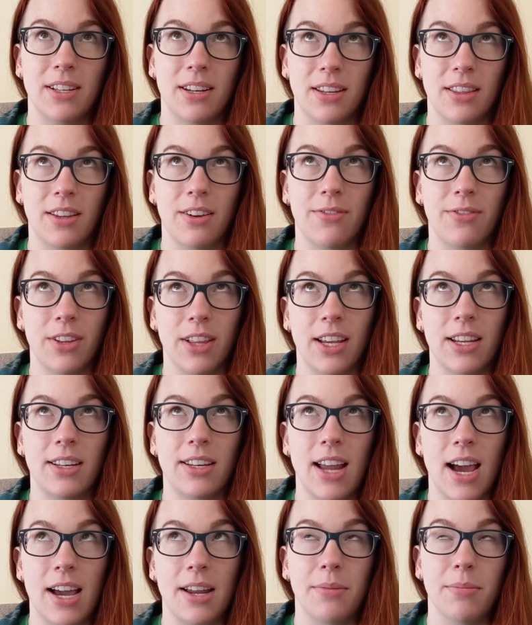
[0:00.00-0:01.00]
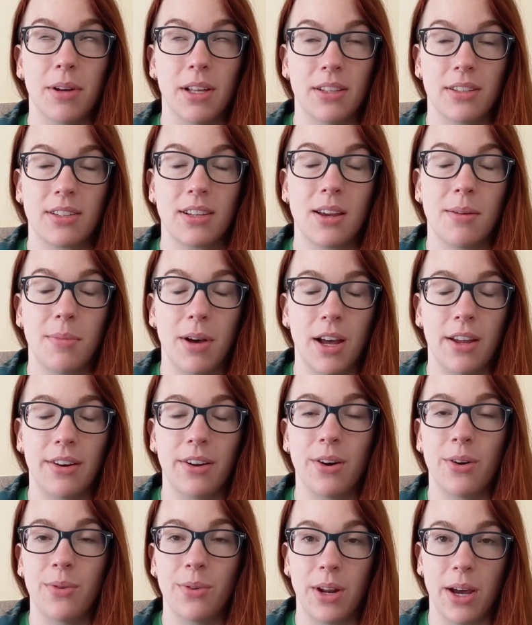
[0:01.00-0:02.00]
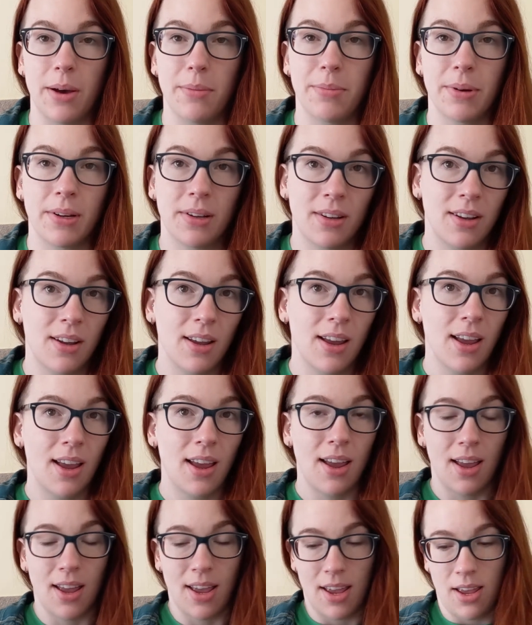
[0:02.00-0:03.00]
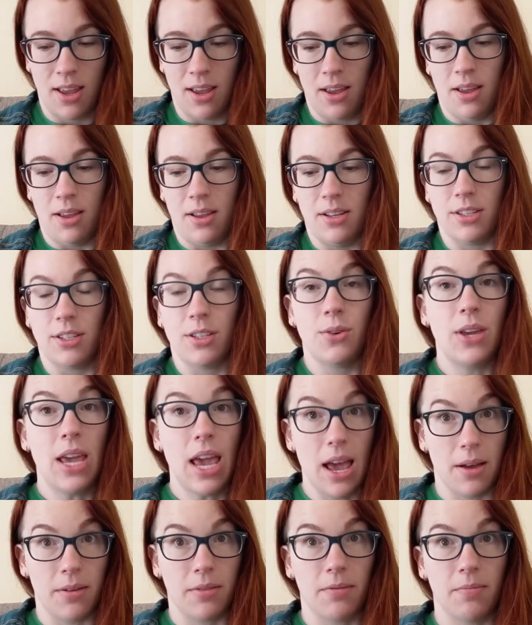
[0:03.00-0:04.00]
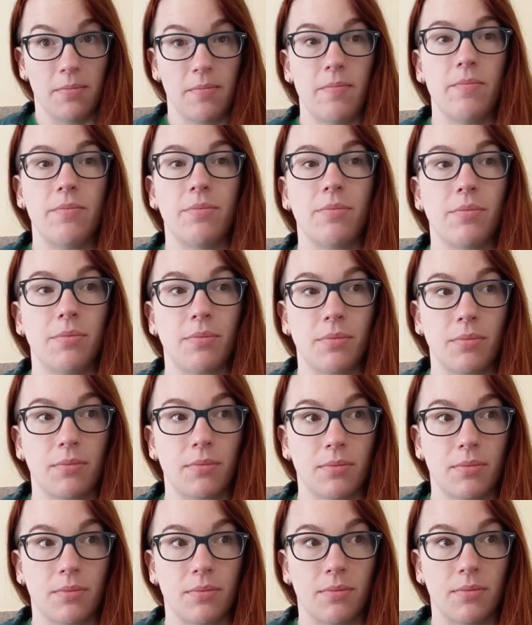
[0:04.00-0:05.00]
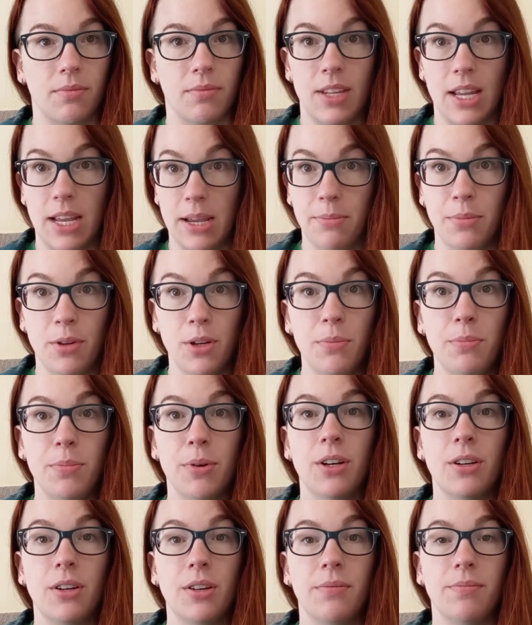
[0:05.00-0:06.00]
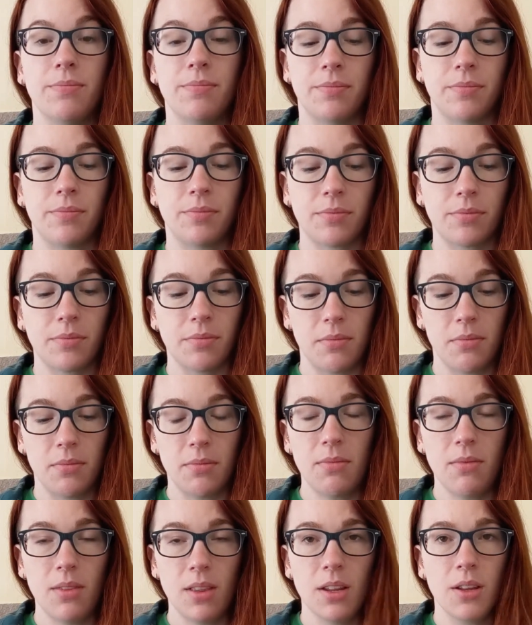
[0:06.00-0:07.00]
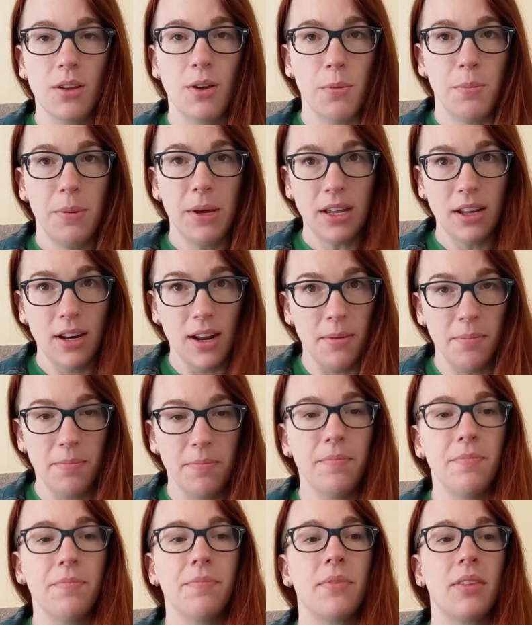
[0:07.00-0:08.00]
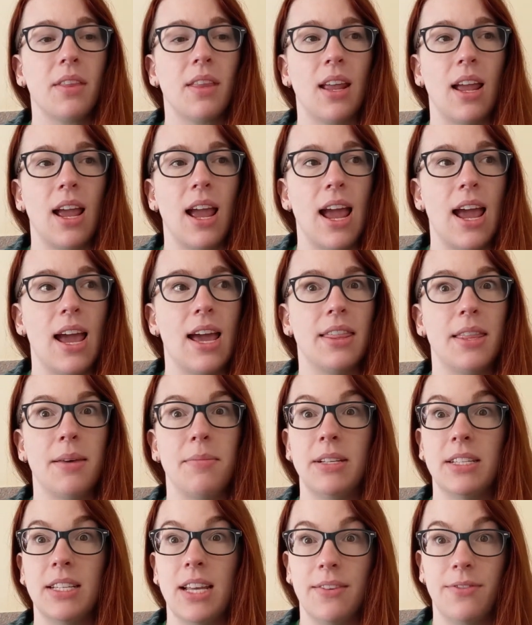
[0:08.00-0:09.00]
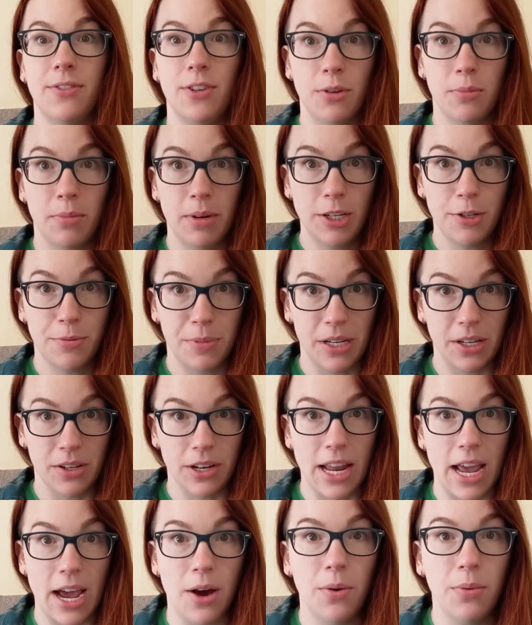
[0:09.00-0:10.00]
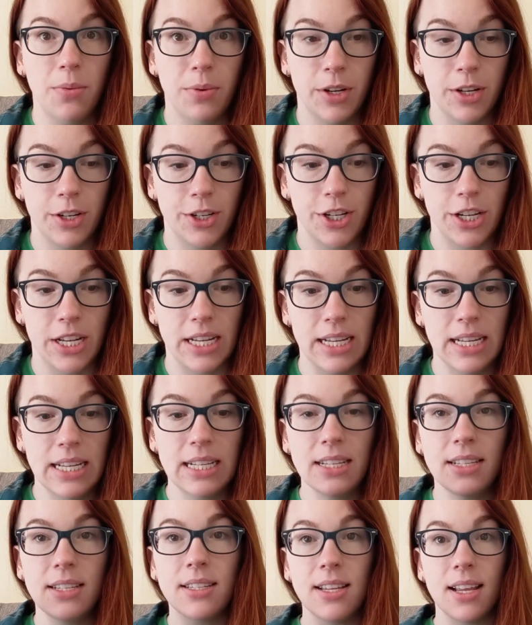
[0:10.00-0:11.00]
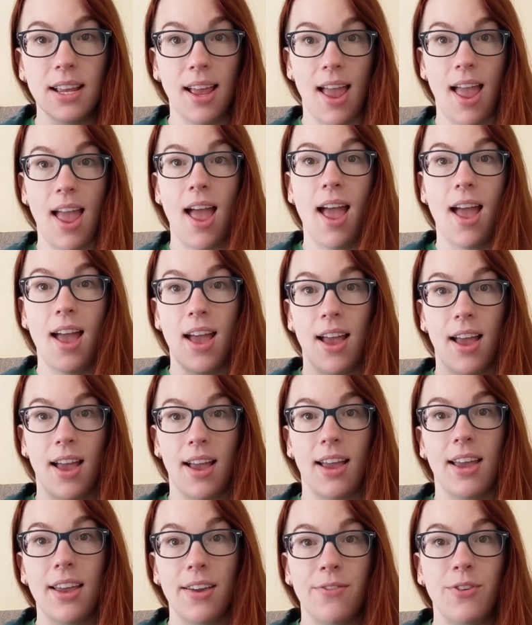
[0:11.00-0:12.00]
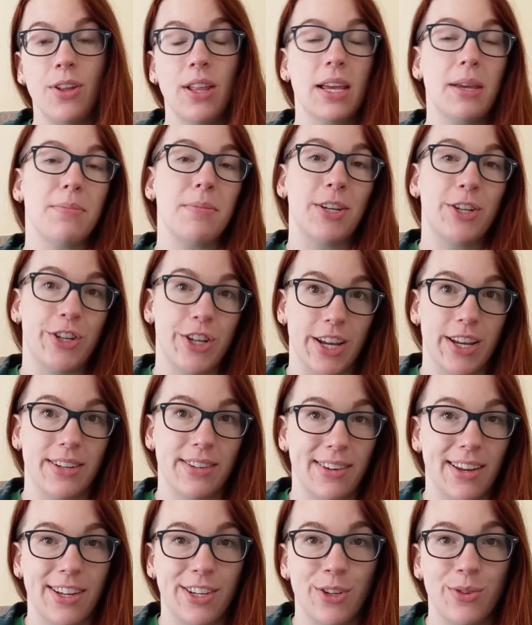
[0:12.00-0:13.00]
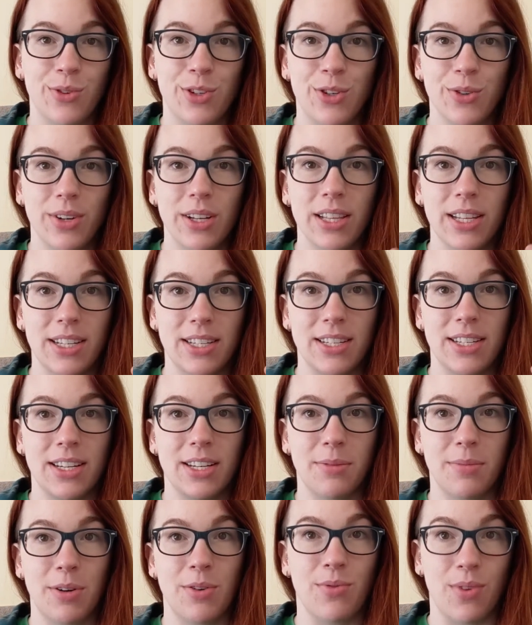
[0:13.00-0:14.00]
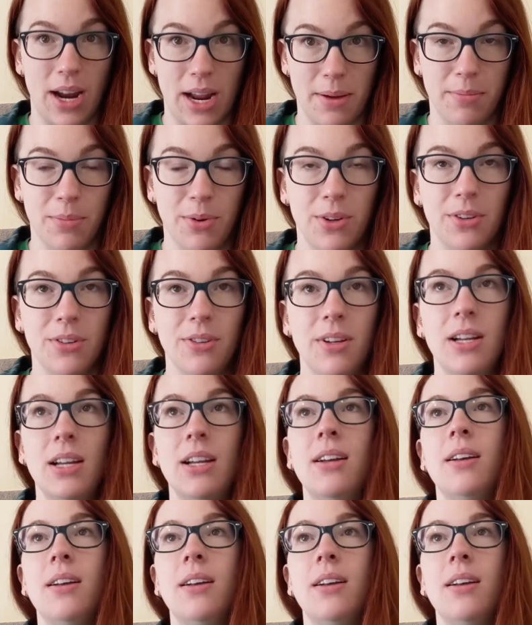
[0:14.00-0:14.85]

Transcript: sitting there for like 9 months. Come on, own up. So yeah, damn good book. Go pick it up. And that means I have to do my spiel now, which is, if you like my shit and you enjoy listening to me ramble,